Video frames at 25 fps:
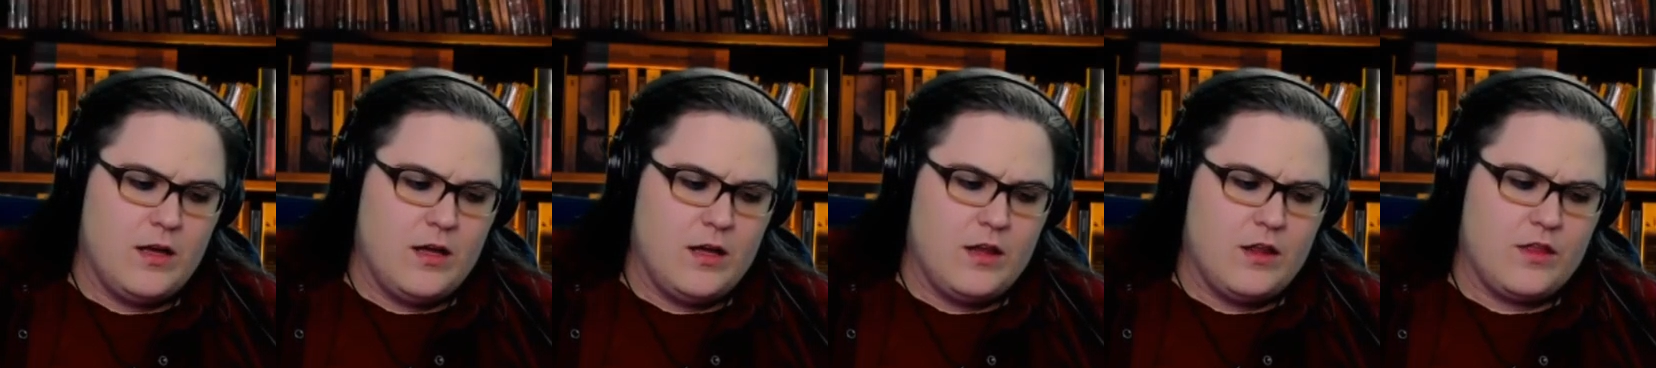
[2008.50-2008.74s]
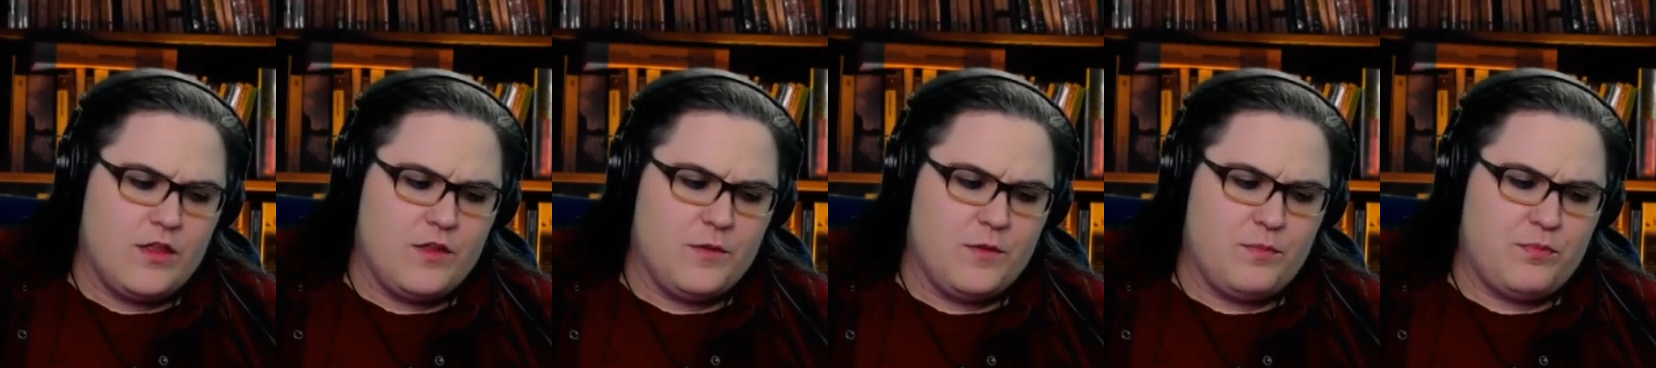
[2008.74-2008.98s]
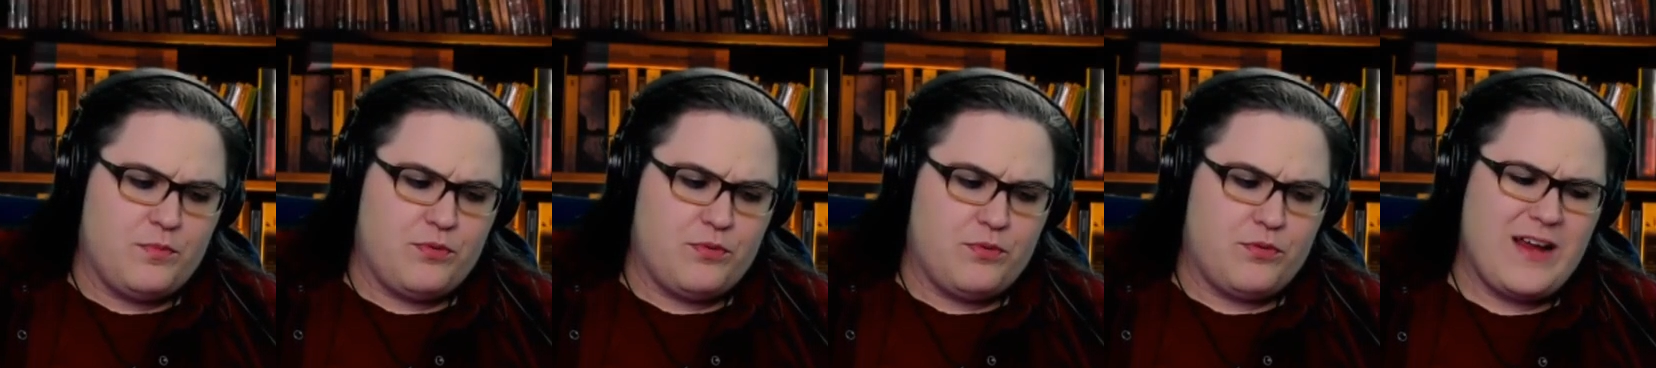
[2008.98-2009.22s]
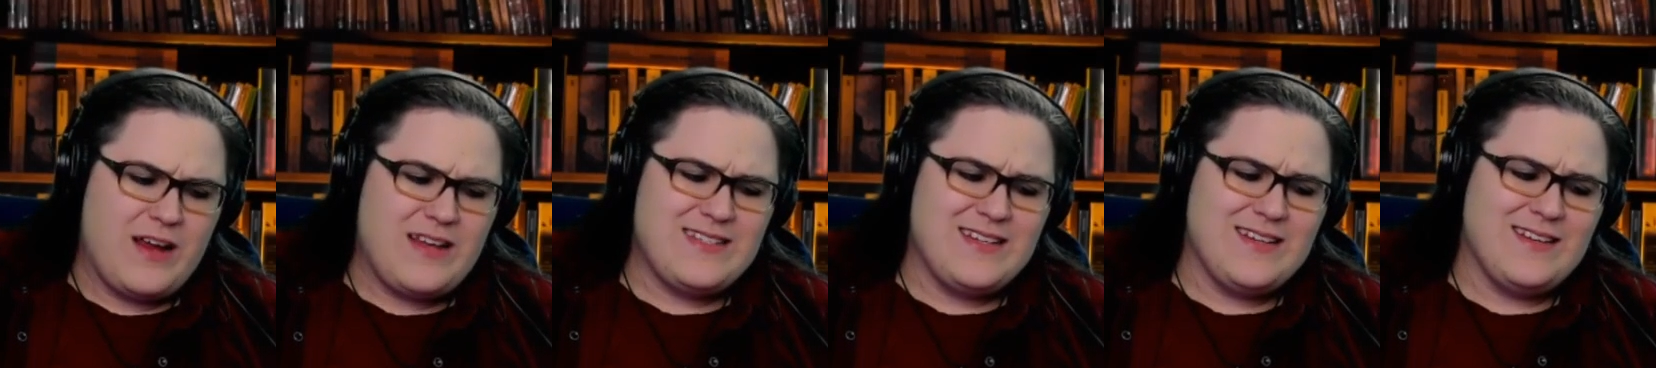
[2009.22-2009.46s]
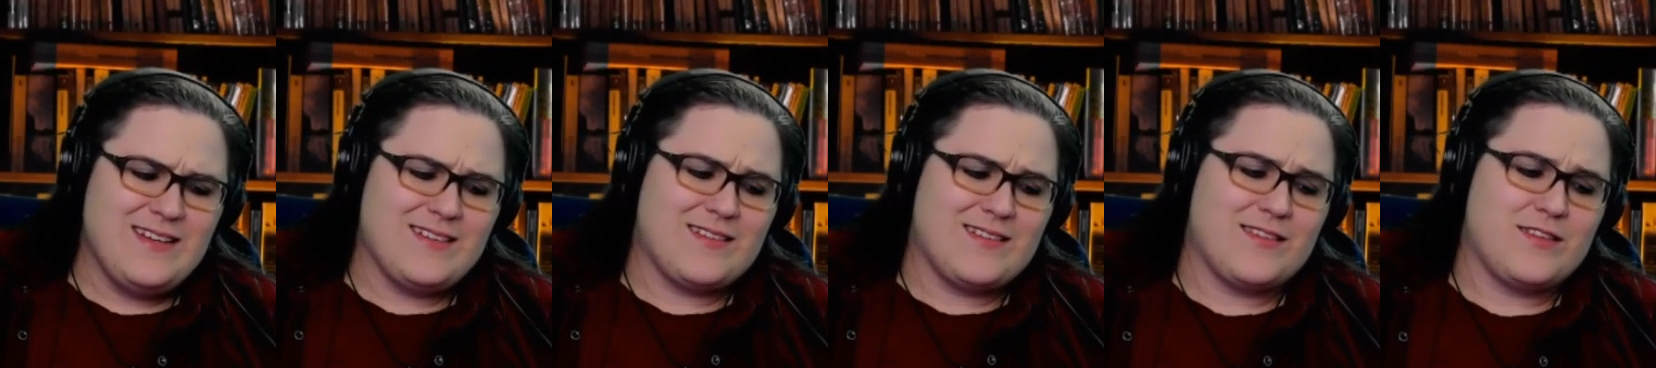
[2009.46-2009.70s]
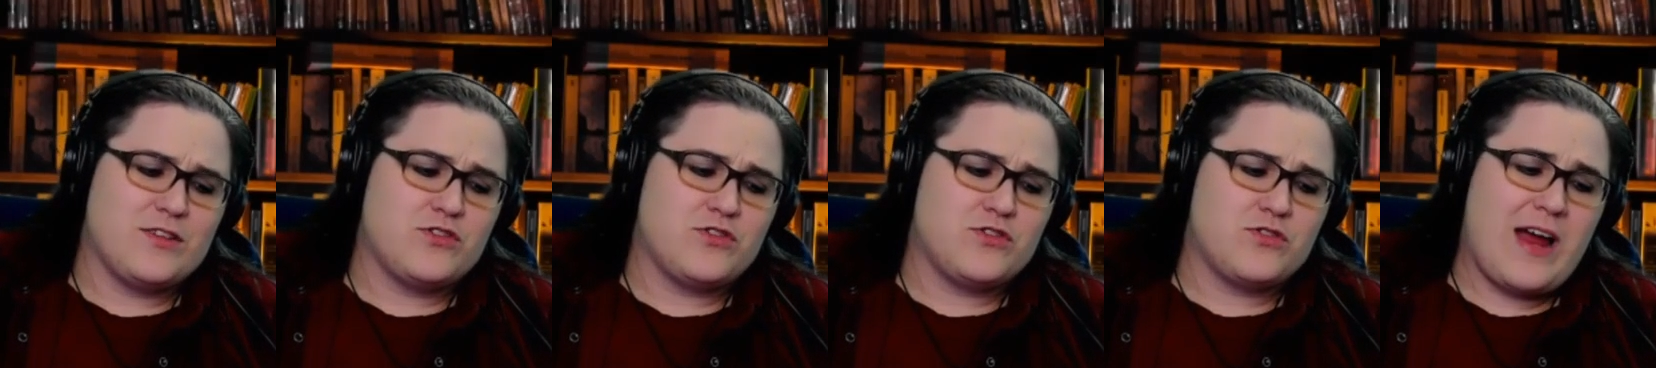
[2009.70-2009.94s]
"The present the
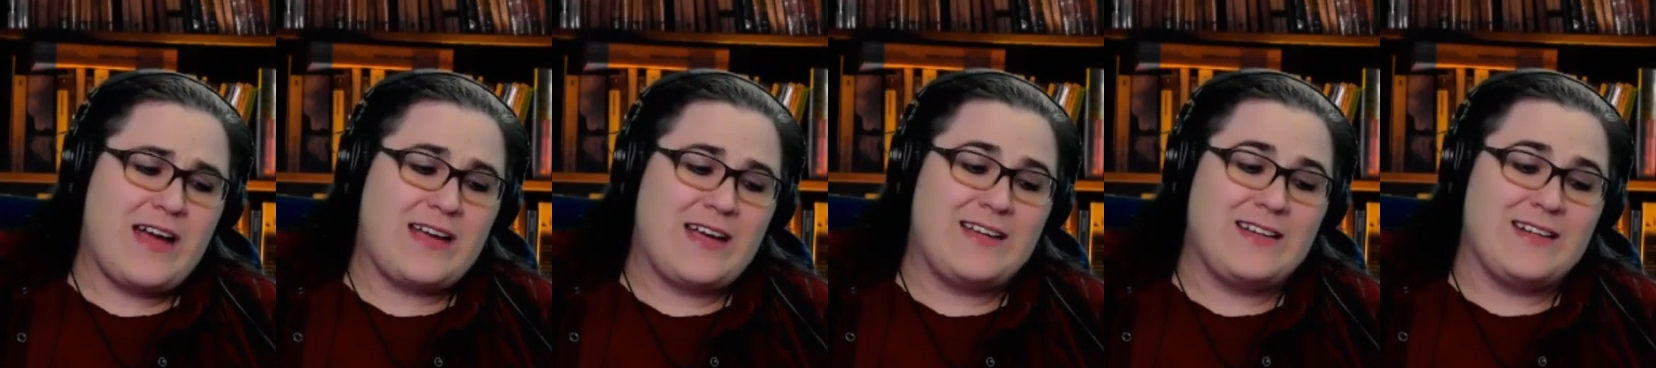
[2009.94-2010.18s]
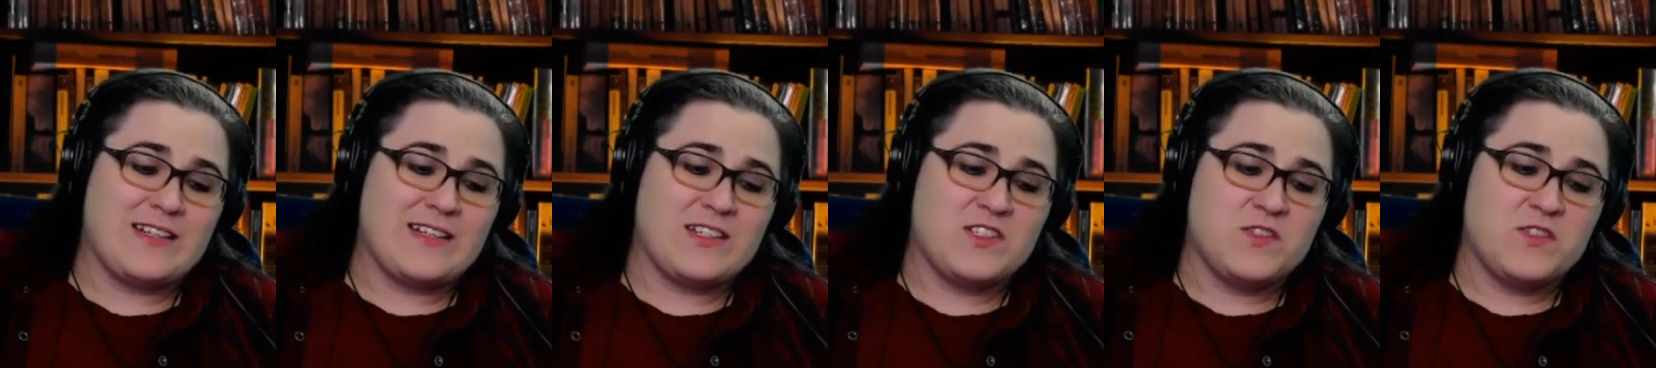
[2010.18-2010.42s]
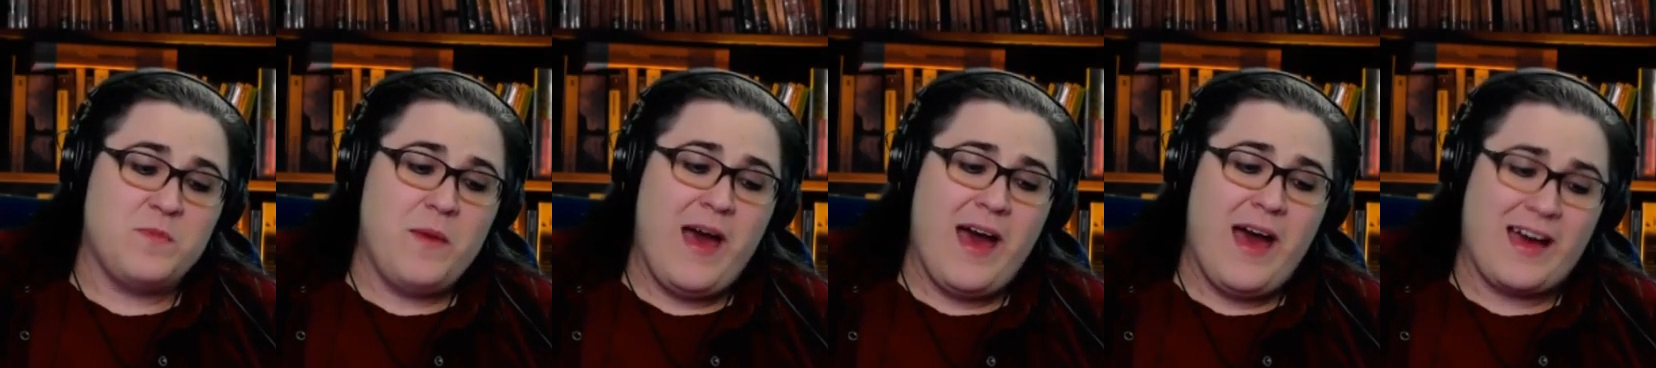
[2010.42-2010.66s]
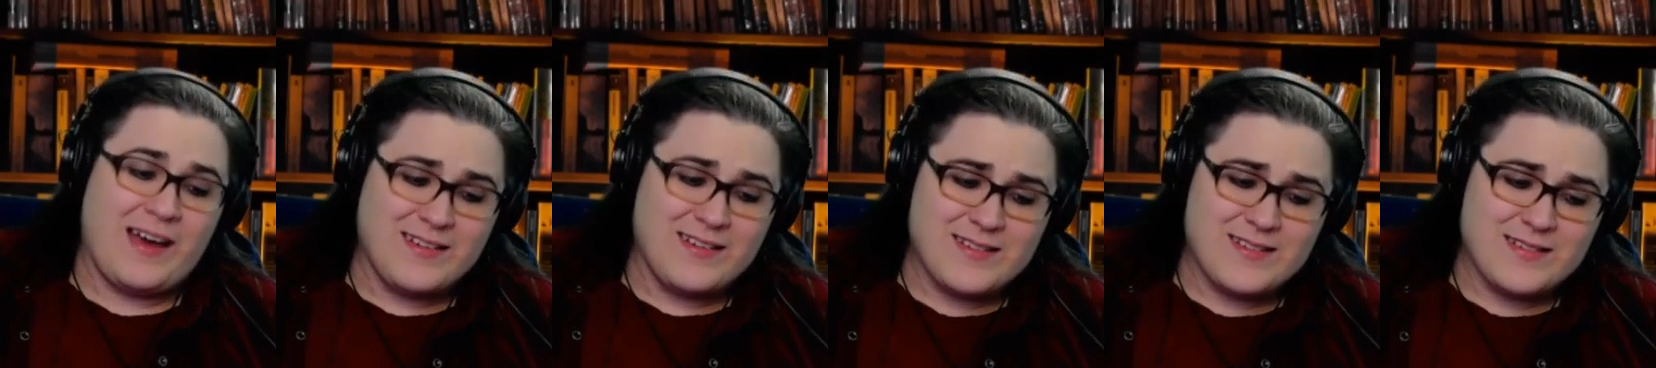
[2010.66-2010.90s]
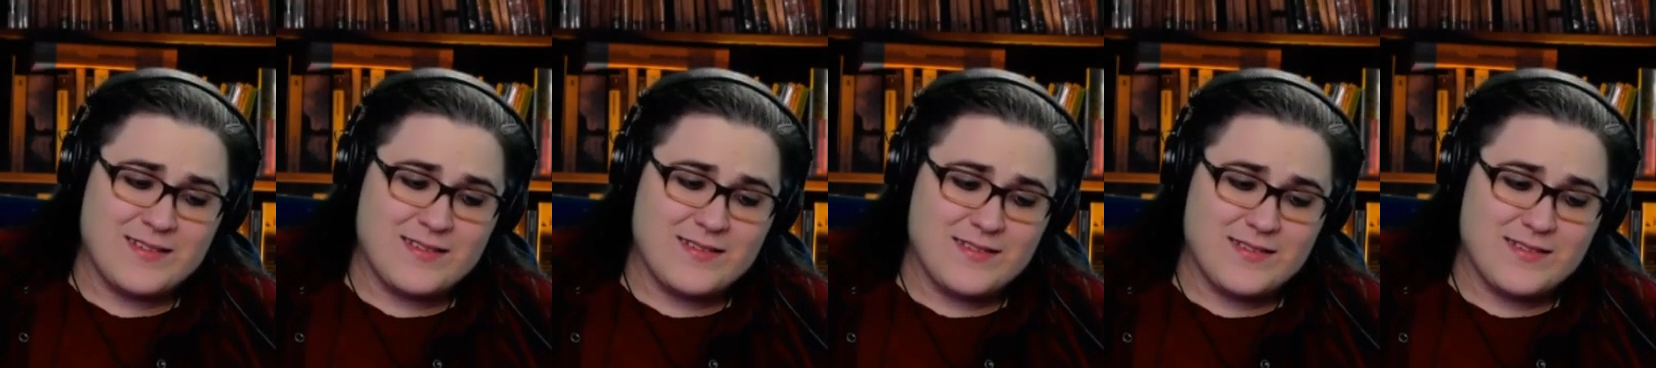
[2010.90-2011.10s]
dragon expects,"